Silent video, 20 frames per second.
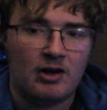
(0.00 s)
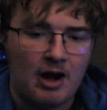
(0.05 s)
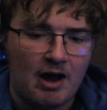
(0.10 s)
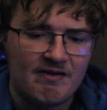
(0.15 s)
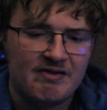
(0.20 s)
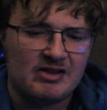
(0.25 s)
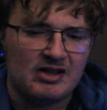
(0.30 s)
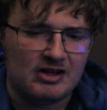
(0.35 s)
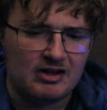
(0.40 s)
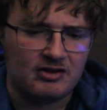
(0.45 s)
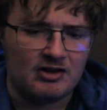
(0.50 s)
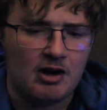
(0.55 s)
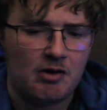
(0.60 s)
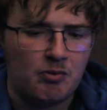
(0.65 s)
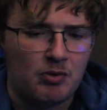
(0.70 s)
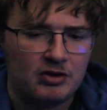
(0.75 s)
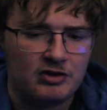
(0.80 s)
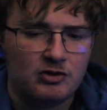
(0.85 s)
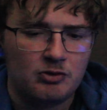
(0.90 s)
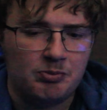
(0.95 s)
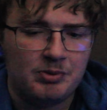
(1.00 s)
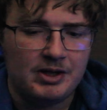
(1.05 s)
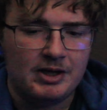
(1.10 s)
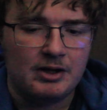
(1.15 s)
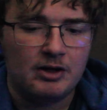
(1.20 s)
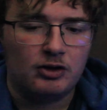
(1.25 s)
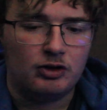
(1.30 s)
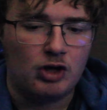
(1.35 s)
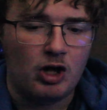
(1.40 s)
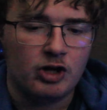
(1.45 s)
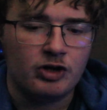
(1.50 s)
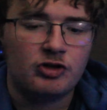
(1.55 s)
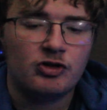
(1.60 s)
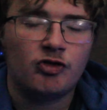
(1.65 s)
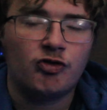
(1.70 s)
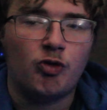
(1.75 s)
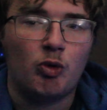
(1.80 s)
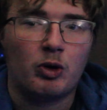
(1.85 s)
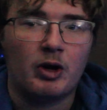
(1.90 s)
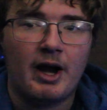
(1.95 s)
obviously does not want to be
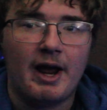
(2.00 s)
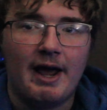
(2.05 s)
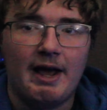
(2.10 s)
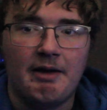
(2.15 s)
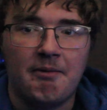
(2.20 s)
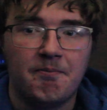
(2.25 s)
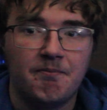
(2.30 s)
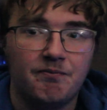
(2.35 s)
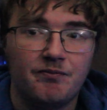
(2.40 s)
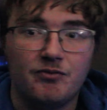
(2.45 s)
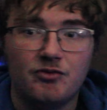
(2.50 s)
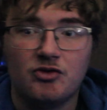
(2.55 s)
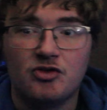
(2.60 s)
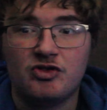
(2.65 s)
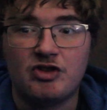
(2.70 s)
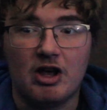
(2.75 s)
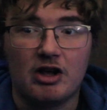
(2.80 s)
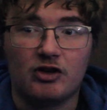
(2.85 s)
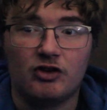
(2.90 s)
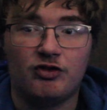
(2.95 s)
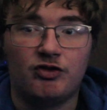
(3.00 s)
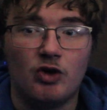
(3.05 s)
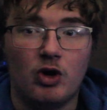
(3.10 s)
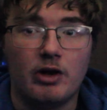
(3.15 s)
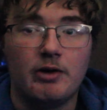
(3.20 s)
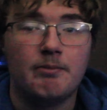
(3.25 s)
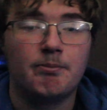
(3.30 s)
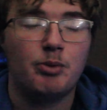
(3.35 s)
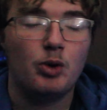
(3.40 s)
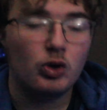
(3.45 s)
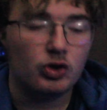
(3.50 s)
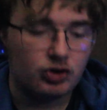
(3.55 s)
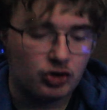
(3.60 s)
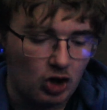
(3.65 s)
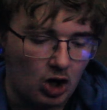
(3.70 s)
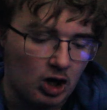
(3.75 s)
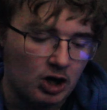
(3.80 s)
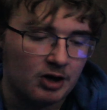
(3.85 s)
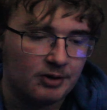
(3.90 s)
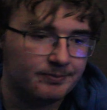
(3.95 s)
lunch for a 6-foot bull
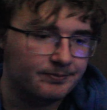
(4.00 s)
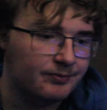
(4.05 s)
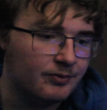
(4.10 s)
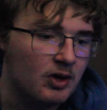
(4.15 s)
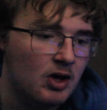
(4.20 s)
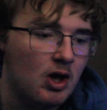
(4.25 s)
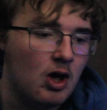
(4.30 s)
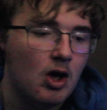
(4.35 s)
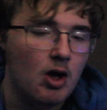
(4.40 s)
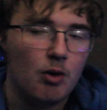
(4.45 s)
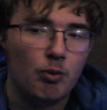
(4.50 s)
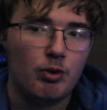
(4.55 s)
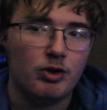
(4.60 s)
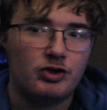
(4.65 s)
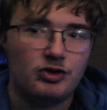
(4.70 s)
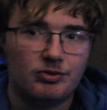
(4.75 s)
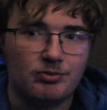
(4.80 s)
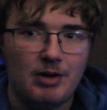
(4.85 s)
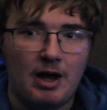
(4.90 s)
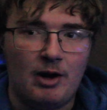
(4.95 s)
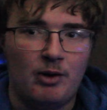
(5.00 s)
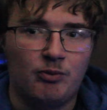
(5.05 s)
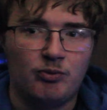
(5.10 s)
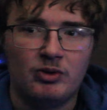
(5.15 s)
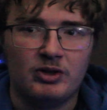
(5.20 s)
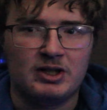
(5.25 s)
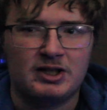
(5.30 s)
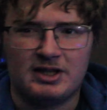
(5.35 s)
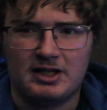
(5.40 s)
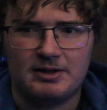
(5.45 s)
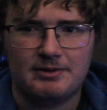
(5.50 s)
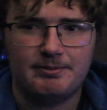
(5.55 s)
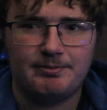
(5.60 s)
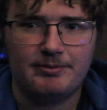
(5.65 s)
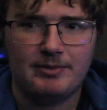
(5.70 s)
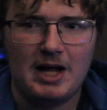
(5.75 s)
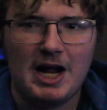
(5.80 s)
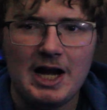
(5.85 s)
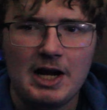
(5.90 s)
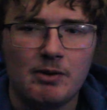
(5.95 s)
shark, which I don't really think
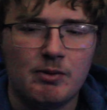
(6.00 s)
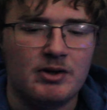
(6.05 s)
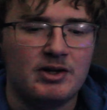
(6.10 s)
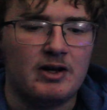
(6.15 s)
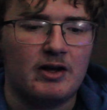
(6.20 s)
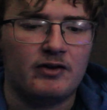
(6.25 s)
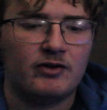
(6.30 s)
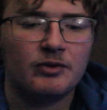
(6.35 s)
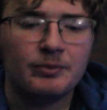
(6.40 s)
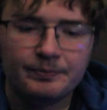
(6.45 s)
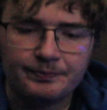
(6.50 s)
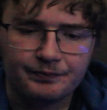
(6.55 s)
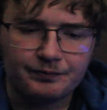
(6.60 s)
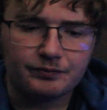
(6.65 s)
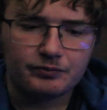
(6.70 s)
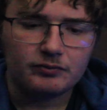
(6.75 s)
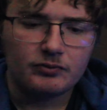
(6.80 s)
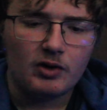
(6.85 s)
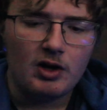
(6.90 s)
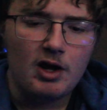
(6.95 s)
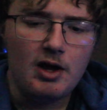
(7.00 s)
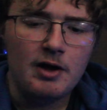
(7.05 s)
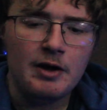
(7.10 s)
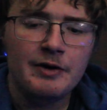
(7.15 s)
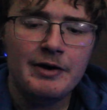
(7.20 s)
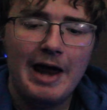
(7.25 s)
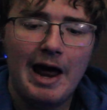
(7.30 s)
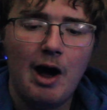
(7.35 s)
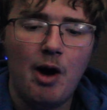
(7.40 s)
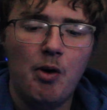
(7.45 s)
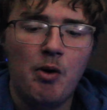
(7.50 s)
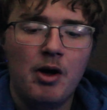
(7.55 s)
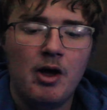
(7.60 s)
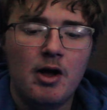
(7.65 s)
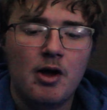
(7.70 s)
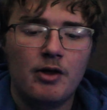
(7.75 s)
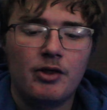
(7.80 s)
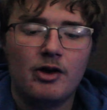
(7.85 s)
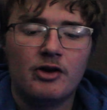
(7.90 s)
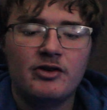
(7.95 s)
anyone does. Now,
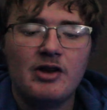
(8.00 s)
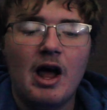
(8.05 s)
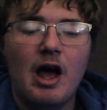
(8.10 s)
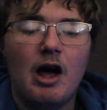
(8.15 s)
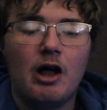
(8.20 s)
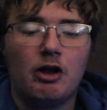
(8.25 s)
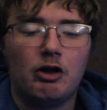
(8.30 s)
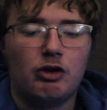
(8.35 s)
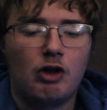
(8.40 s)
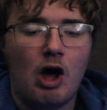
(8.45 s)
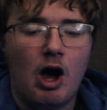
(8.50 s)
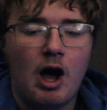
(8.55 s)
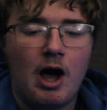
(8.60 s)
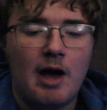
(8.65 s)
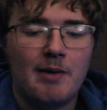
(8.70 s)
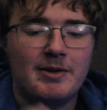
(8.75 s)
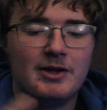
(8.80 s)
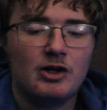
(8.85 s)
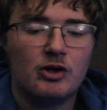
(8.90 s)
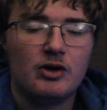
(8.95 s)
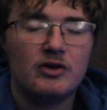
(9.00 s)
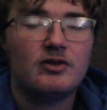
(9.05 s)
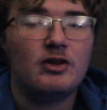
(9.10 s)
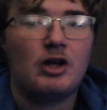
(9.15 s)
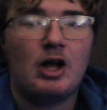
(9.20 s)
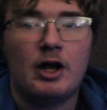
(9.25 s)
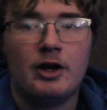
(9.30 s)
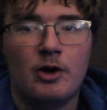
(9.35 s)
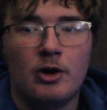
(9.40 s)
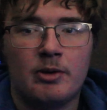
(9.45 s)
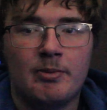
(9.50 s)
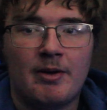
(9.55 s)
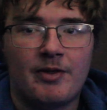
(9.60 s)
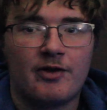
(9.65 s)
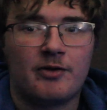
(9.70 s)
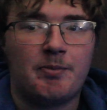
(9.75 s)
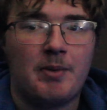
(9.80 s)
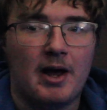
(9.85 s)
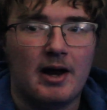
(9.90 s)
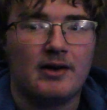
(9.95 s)
there's not a lot, there is a lot known about the
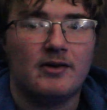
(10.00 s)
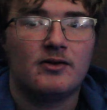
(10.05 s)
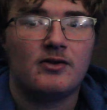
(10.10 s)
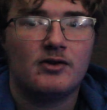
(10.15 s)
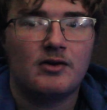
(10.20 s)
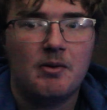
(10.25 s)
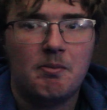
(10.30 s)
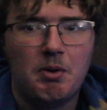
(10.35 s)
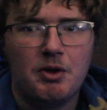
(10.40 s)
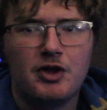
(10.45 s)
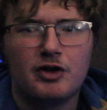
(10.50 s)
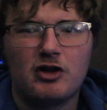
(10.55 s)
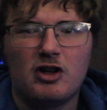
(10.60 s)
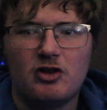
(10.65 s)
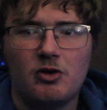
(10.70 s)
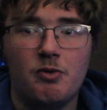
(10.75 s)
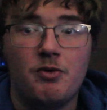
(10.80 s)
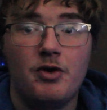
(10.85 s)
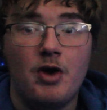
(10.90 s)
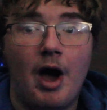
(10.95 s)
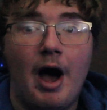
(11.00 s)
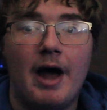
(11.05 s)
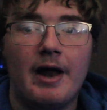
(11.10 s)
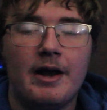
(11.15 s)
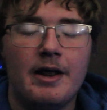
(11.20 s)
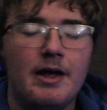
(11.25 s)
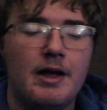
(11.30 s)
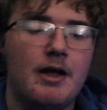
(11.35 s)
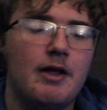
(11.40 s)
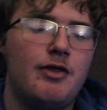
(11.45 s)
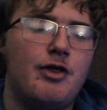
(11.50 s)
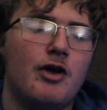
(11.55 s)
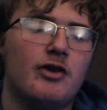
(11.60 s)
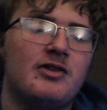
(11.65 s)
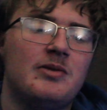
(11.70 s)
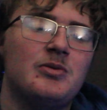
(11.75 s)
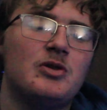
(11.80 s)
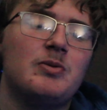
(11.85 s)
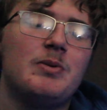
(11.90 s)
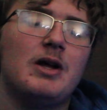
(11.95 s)
spines, but there's also not. There
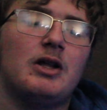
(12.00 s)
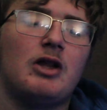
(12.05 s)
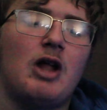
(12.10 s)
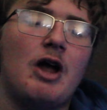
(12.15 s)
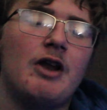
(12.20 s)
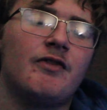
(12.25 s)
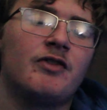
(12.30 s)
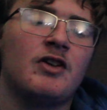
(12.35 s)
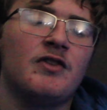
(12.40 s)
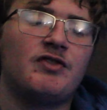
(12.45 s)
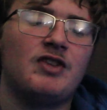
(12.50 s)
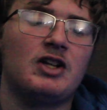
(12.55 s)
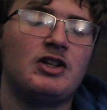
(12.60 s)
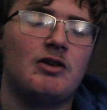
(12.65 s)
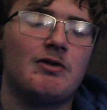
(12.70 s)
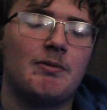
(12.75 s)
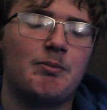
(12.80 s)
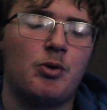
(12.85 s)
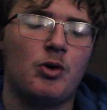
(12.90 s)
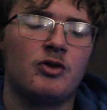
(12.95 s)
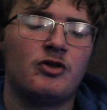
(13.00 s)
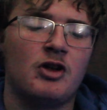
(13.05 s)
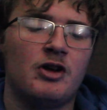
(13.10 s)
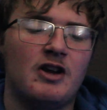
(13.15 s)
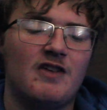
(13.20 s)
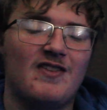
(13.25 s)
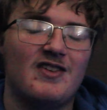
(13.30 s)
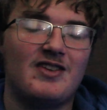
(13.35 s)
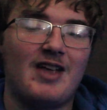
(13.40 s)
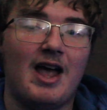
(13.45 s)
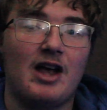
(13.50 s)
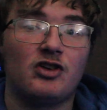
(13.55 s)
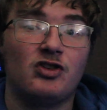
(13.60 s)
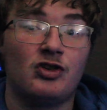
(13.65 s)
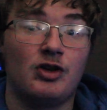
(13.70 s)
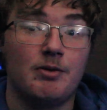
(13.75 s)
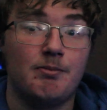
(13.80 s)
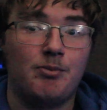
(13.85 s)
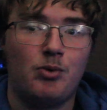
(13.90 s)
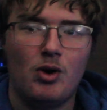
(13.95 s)
seems to be a lot of conflicted reports on if it's
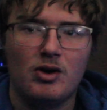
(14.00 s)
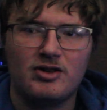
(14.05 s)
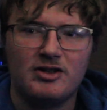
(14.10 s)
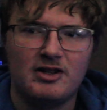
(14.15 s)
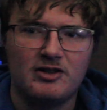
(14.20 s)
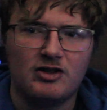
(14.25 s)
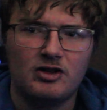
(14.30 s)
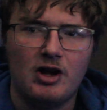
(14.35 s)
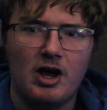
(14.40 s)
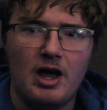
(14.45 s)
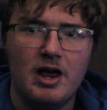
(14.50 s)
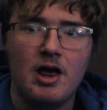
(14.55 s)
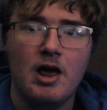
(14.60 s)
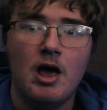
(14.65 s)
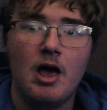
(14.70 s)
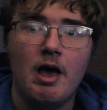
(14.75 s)
actually poisonous or not.